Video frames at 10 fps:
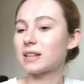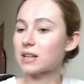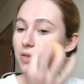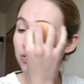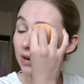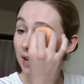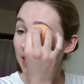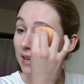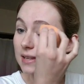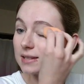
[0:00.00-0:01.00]
takes out the
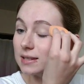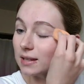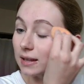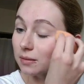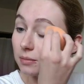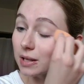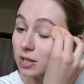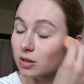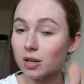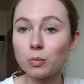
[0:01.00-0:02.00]
redness and
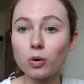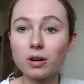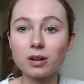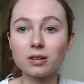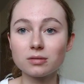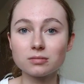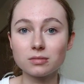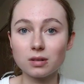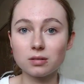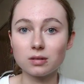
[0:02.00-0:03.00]
makes you look more
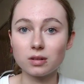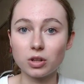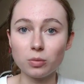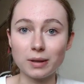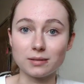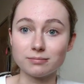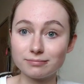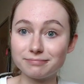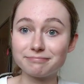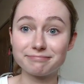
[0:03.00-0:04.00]
human.
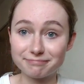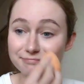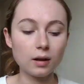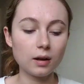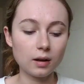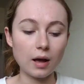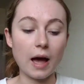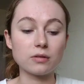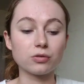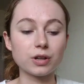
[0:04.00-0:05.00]

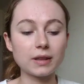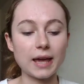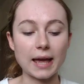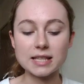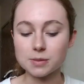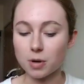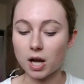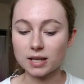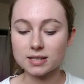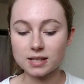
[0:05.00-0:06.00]
I really hate
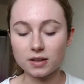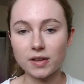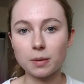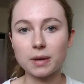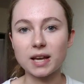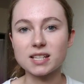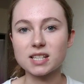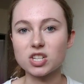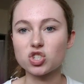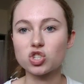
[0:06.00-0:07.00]
spot concealing because
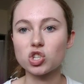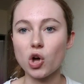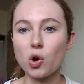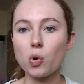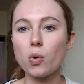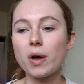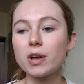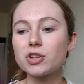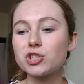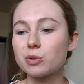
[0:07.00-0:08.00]
it is so
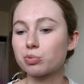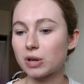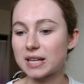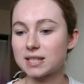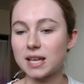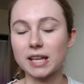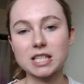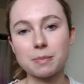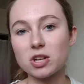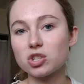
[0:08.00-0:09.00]
depressing,
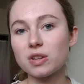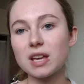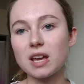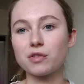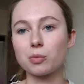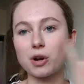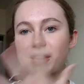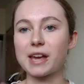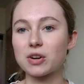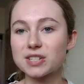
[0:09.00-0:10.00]
especially if you're
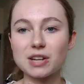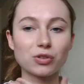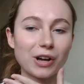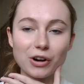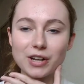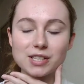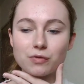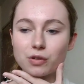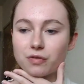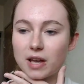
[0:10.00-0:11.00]
breaking out in several
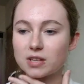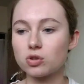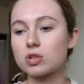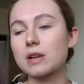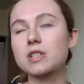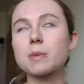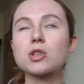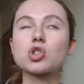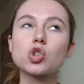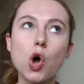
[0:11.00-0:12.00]
areas of your face. You just have to
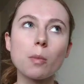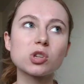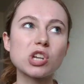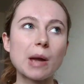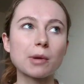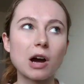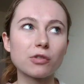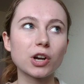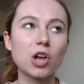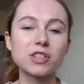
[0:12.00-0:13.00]
spend so much time
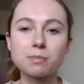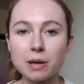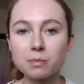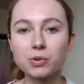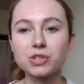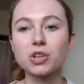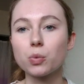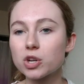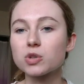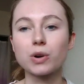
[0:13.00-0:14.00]
covering all these pimples that
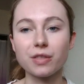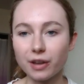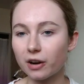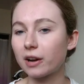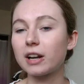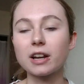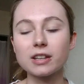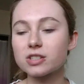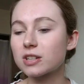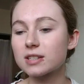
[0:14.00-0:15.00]
you wish weren't there, and it
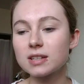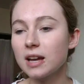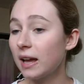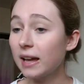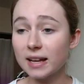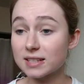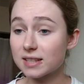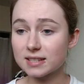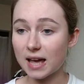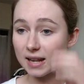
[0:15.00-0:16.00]
is just... it's
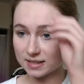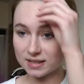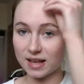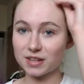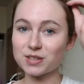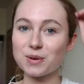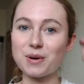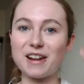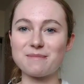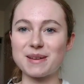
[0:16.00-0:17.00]
the saddest thing. So
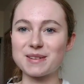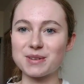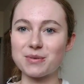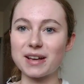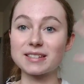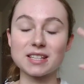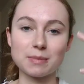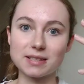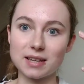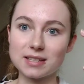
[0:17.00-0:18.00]
what I've been doing
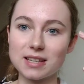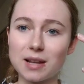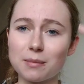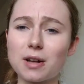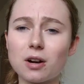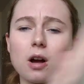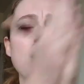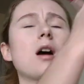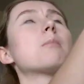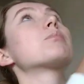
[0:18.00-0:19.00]
since my skin is getting better,
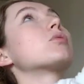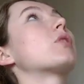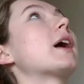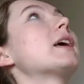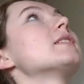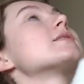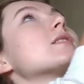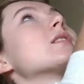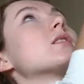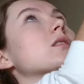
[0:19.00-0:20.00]
praise
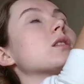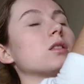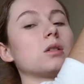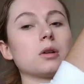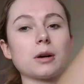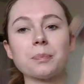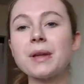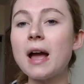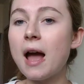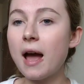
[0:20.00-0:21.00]
the Lord,
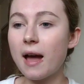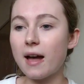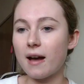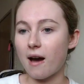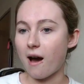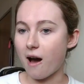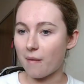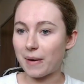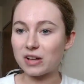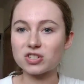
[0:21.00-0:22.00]

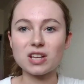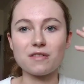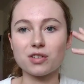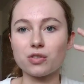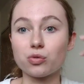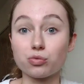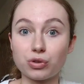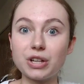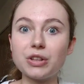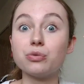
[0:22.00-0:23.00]
I'll just cover the
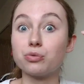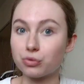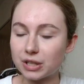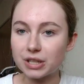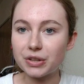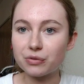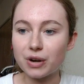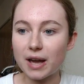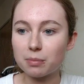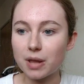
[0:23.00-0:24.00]
really, really
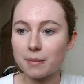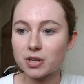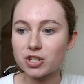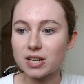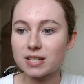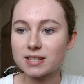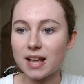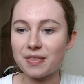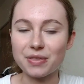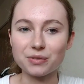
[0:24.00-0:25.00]
red blemishes,
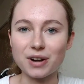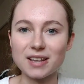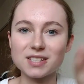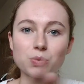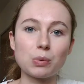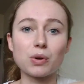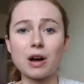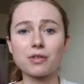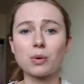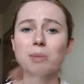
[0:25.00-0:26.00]
and then the rest we will
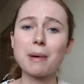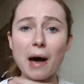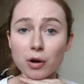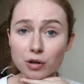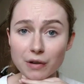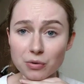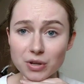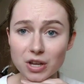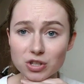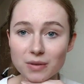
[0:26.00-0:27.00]
cover with powder
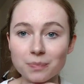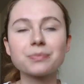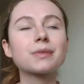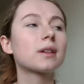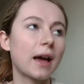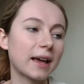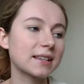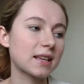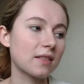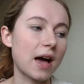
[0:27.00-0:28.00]
foundation. I
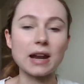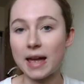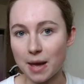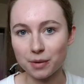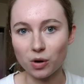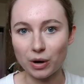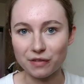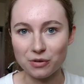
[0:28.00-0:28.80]
guess I lied. I am going to wear